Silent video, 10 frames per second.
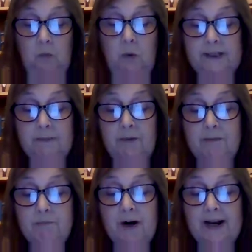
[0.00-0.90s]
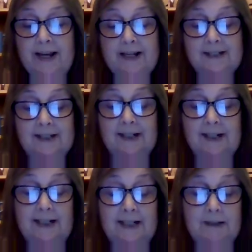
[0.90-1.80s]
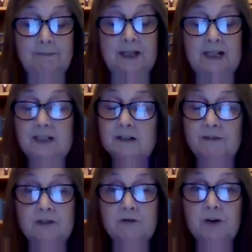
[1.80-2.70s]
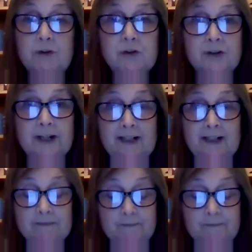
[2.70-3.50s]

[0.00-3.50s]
whispering prayers and clicking the beads of his rosary.